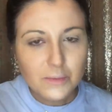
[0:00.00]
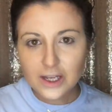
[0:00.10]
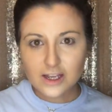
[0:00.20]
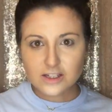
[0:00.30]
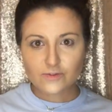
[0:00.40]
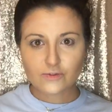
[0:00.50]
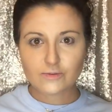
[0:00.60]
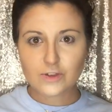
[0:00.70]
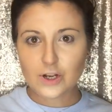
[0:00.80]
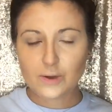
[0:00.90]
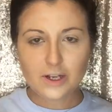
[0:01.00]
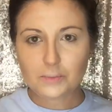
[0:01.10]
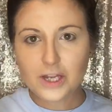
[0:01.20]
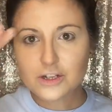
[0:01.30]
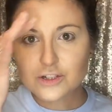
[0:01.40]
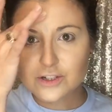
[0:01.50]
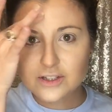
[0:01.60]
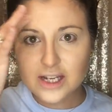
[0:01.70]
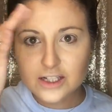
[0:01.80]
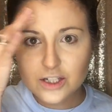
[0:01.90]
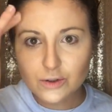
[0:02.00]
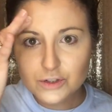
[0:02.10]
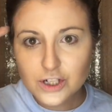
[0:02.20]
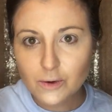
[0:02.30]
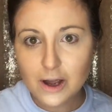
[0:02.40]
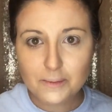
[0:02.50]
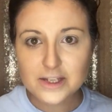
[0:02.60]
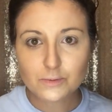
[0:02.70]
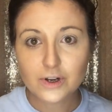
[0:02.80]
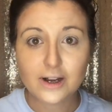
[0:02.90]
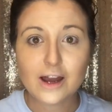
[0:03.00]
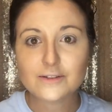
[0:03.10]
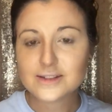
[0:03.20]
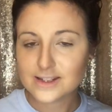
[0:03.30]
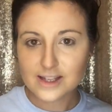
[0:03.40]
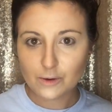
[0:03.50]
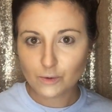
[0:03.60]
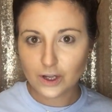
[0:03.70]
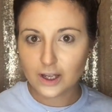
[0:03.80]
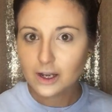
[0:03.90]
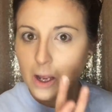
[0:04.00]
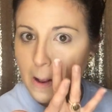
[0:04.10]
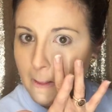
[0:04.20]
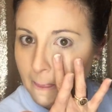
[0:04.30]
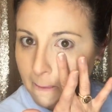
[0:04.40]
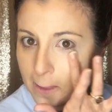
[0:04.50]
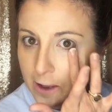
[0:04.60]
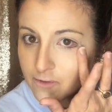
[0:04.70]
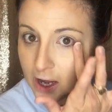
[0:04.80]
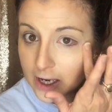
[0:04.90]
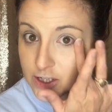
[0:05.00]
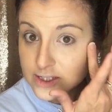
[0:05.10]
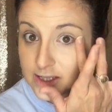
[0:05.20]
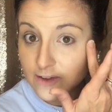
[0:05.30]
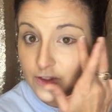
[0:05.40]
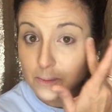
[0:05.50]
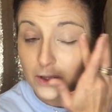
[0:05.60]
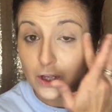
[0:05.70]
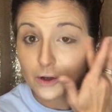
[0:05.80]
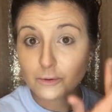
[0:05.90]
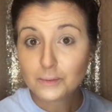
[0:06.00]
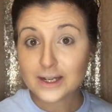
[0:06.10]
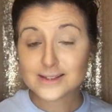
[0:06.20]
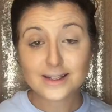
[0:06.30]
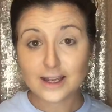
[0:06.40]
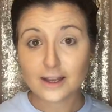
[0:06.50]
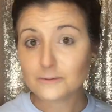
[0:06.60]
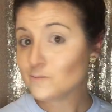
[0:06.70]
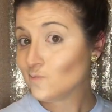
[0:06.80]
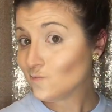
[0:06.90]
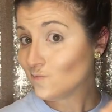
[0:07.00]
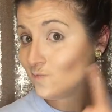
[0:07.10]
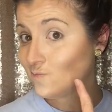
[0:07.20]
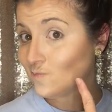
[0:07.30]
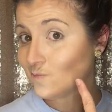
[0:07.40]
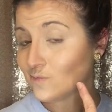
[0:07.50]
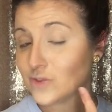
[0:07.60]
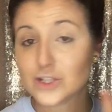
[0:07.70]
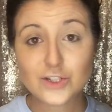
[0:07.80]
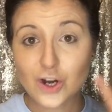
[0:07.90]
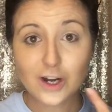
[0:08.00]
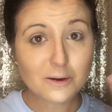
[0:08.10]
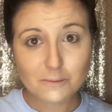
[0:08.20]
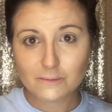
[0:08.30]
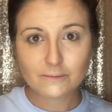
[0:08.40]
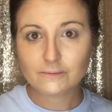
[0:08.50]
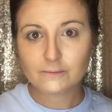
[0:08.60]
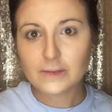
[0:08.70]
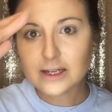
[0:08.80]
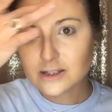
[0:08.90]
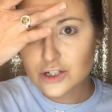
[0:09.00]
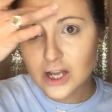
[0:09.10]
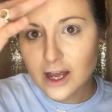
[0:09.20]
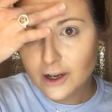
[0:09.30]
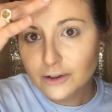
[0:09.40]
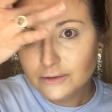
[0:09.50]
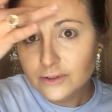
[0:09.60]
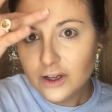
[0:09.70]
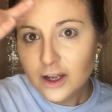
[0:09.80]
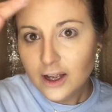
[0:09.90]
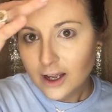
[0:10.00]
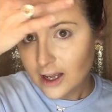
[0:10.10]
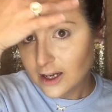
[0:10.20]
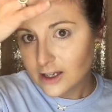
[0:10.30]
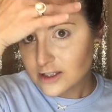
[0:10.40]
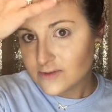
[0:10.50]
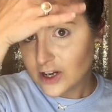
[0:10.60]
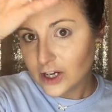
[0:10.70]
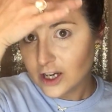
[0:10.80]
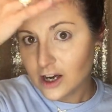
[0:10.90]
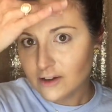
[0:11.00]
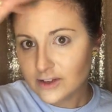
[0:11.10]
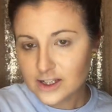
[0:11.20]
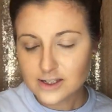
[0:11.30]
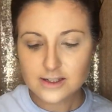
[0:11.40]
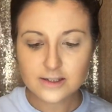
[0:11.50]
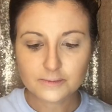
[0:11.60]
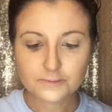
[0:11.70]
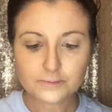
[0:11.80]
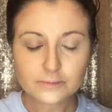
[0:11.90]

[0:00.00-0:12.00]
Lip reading: because, you know, in pictures they don't show up as pronounced as they would if I just left them alone, because again, the dark makes a shadow and it's very obvious.